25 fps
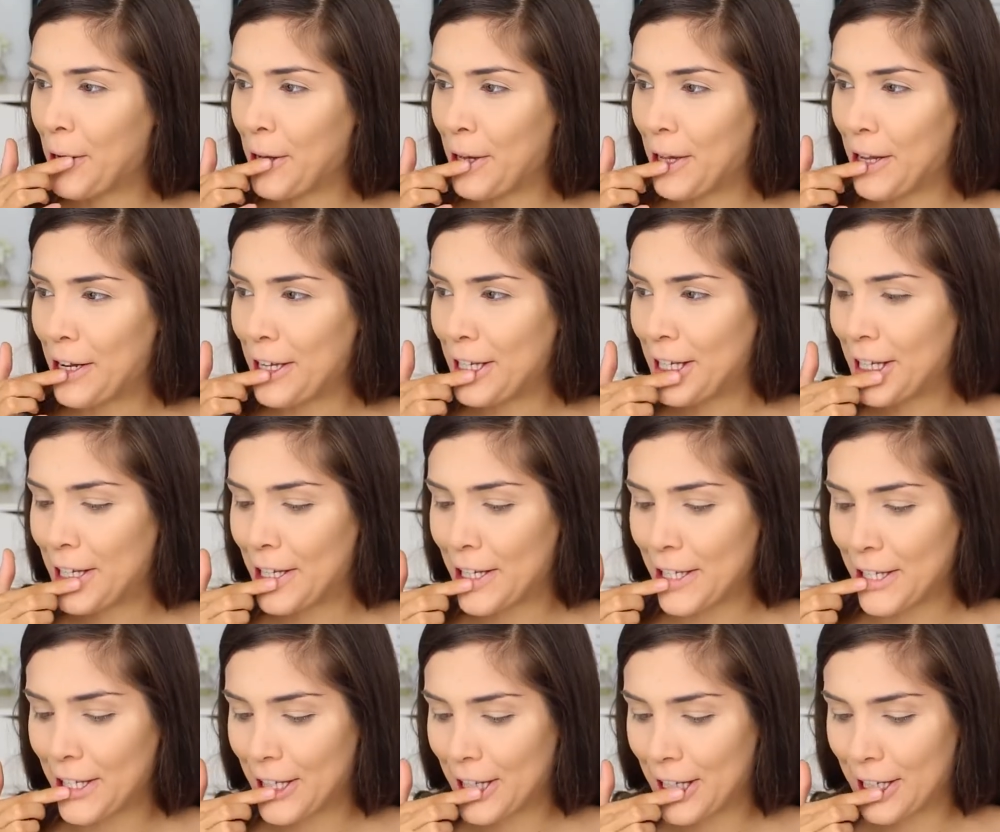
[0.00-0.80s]
well, let's
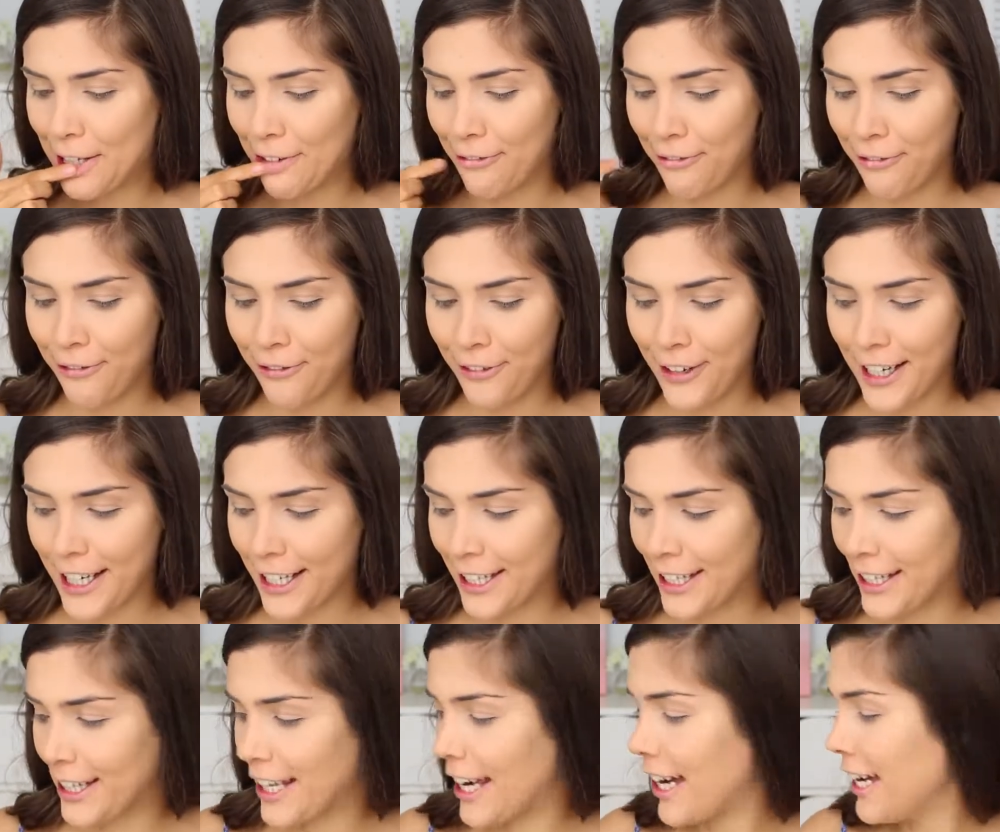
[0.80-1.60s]
just
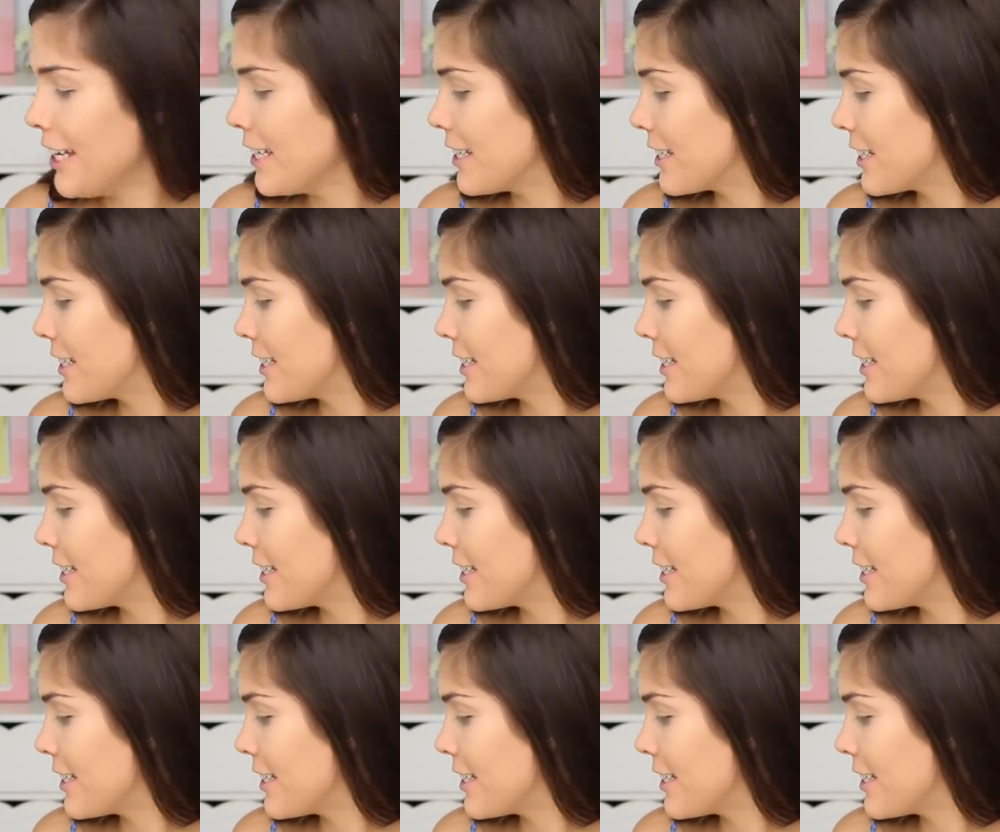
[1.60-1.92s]
fix that.